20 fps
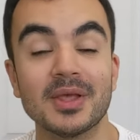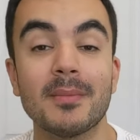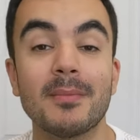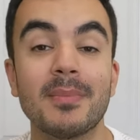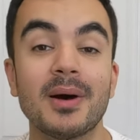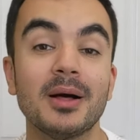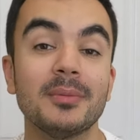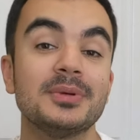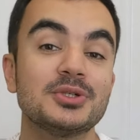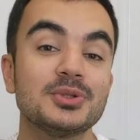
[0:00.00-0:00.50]

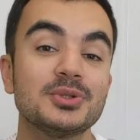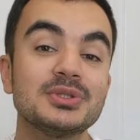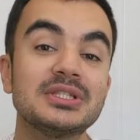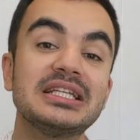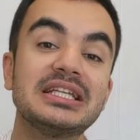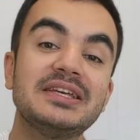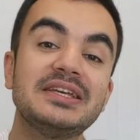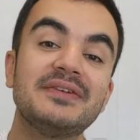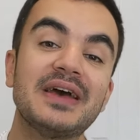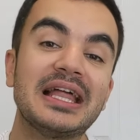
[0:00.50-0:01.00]
But I'll be sure to
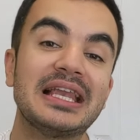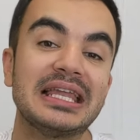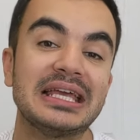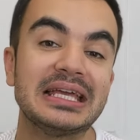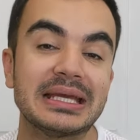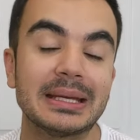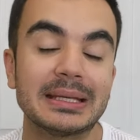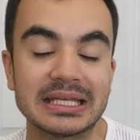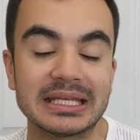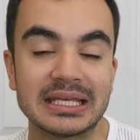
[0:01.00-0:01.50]
leave a
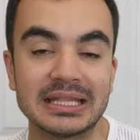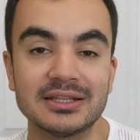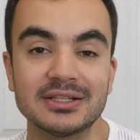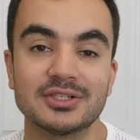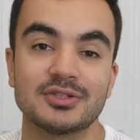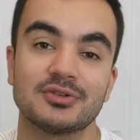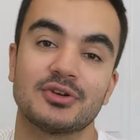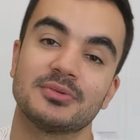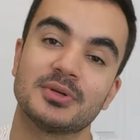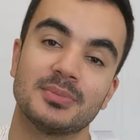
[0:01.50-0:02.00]
link in the
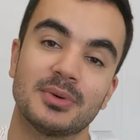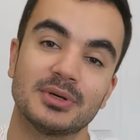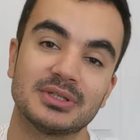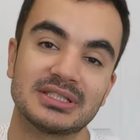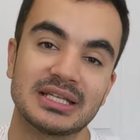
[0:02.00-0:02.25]
description box